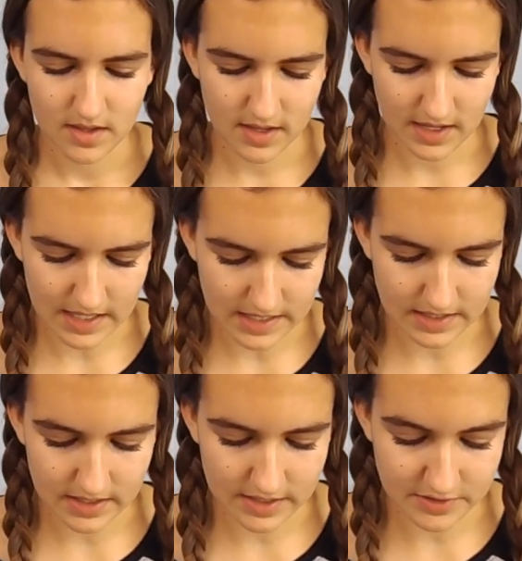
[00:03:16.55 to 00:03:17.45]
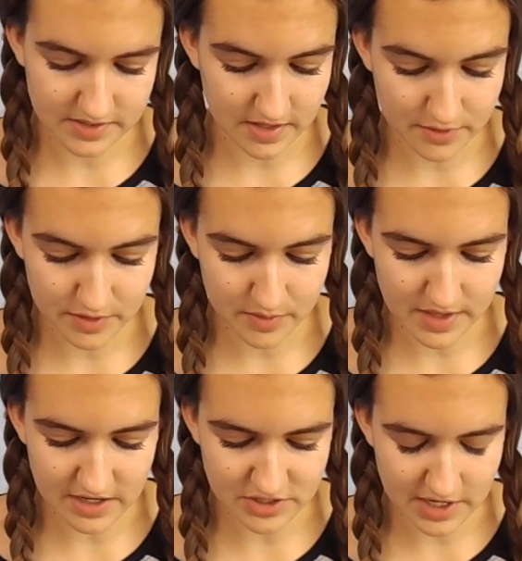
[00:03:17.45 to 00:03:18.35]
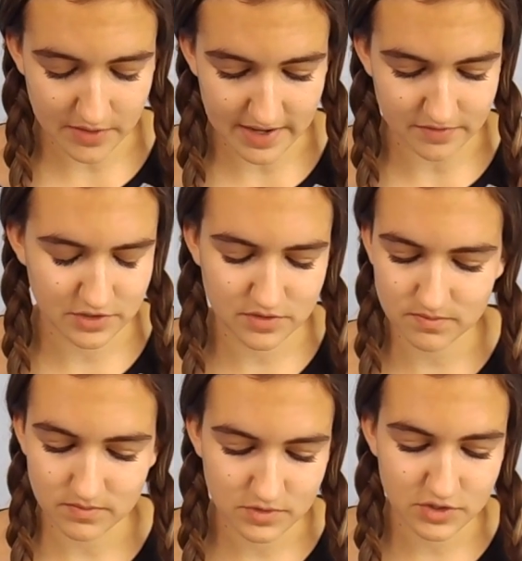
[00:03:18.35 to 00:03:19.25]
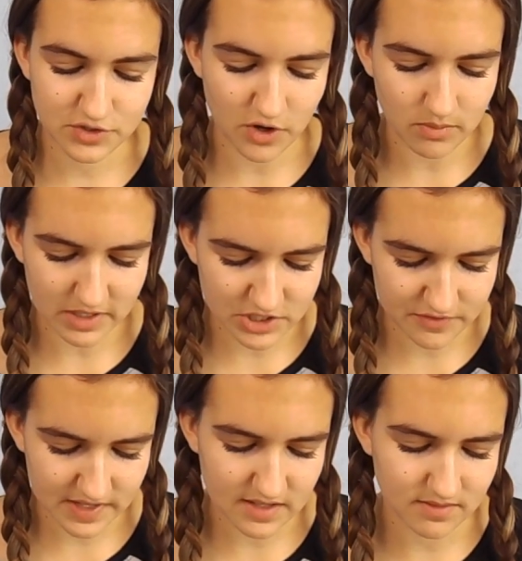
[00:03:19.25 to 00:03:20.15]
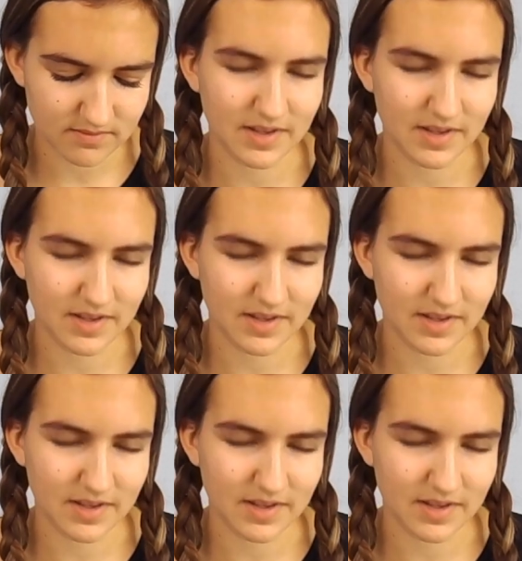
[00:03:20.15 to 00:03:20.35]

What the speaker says: And here's the other thing with eyeshadow. I have so much of it.